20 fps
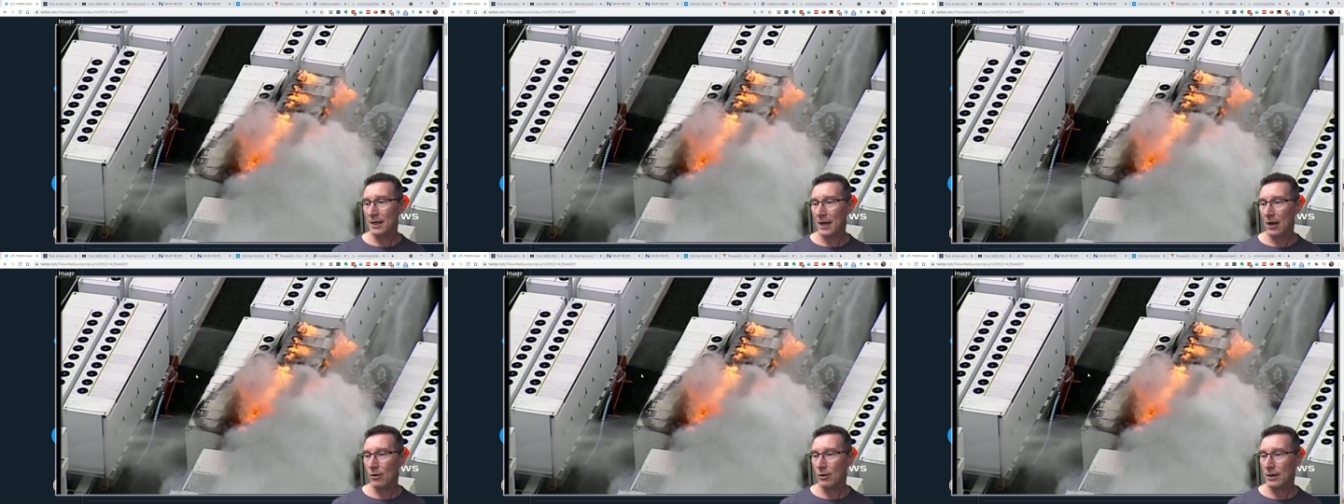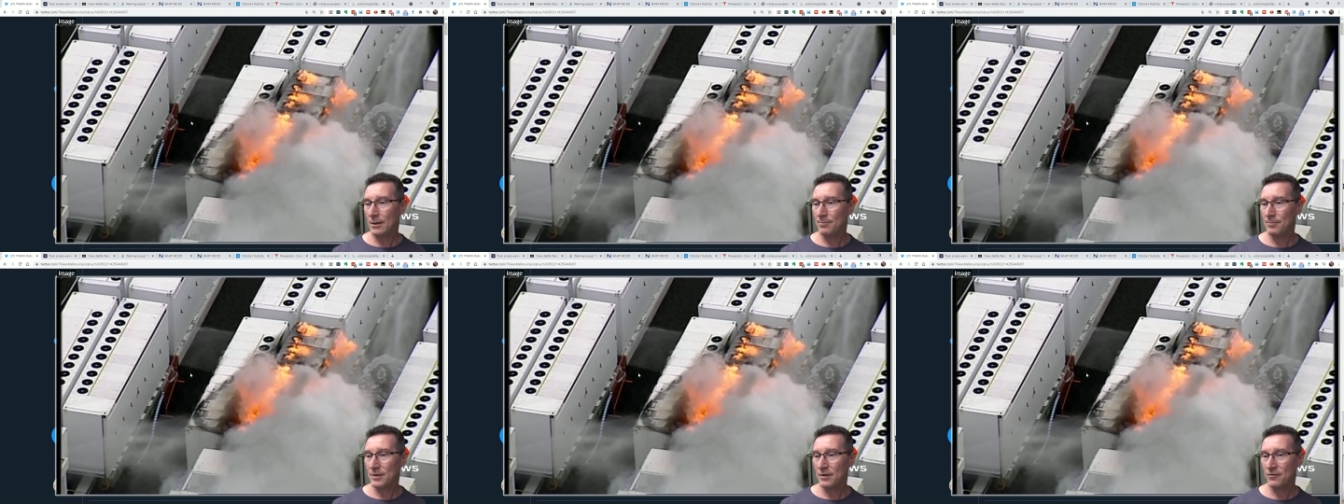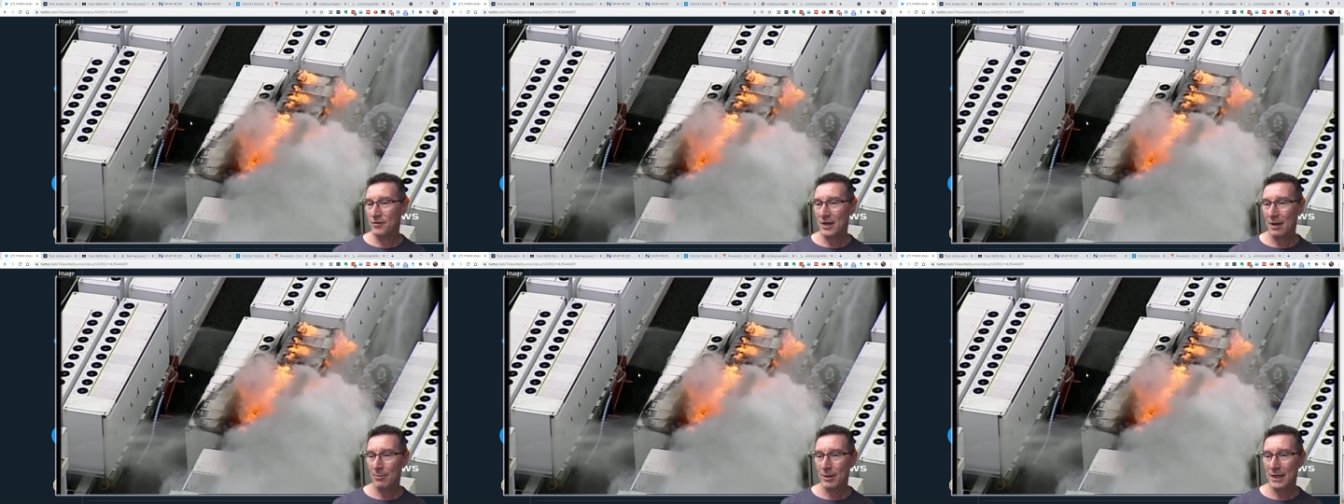know it,
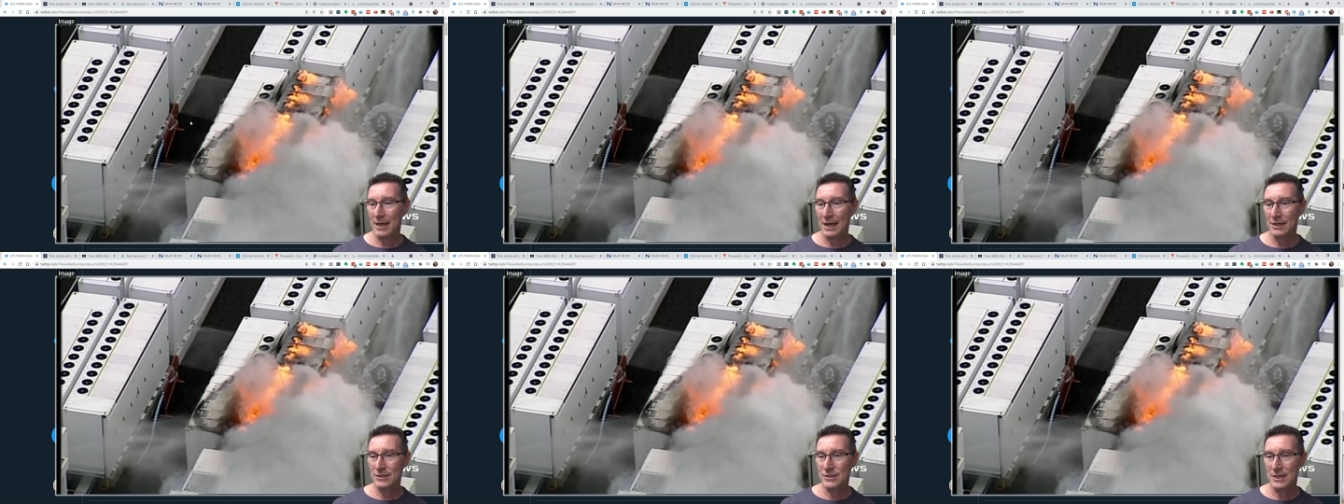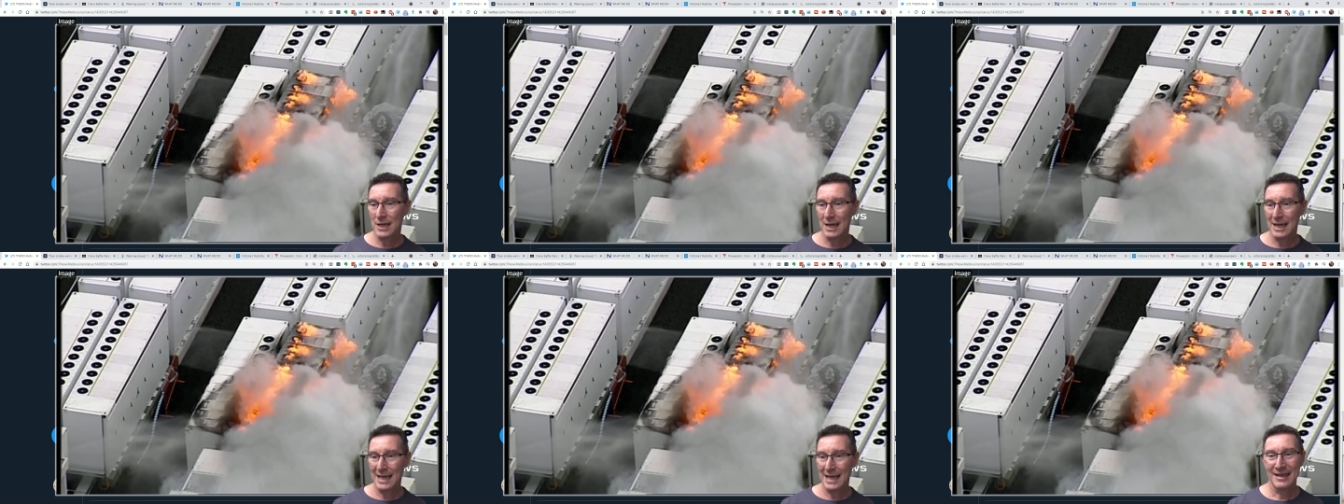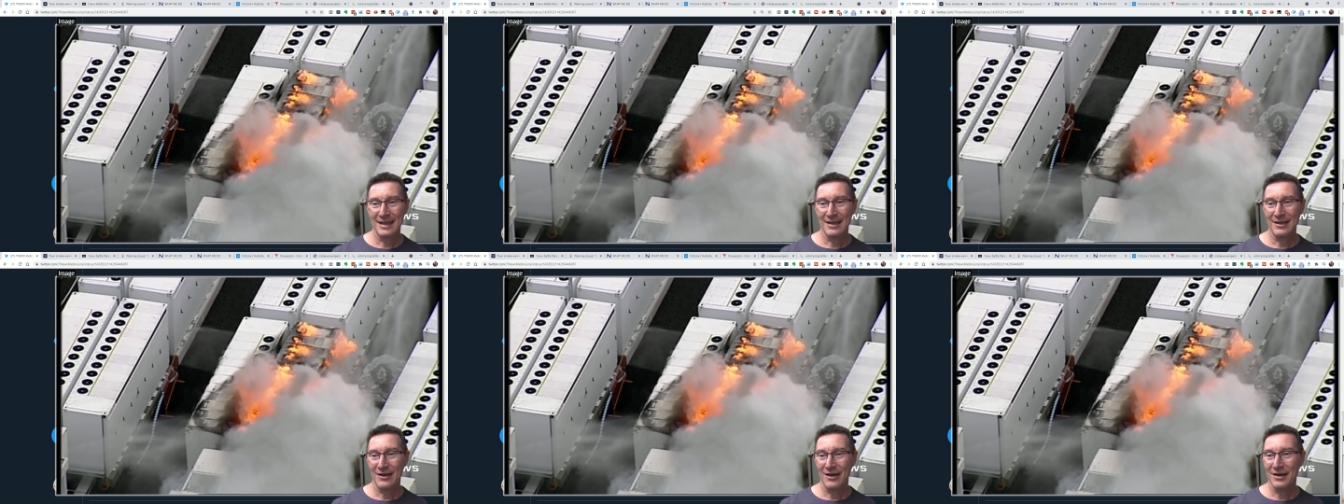you've come a gutser.
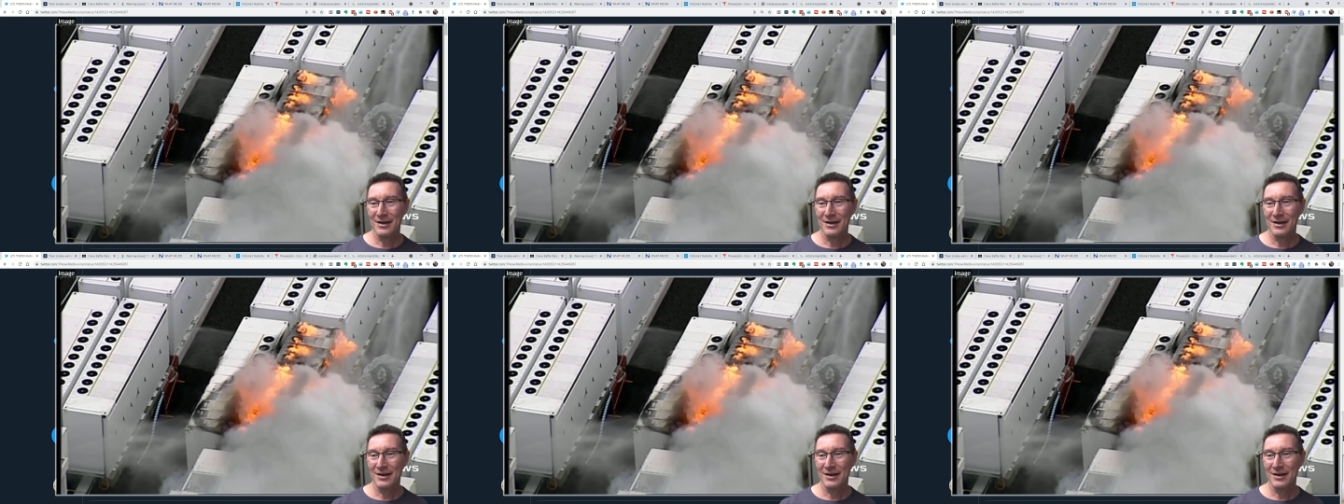Yeah,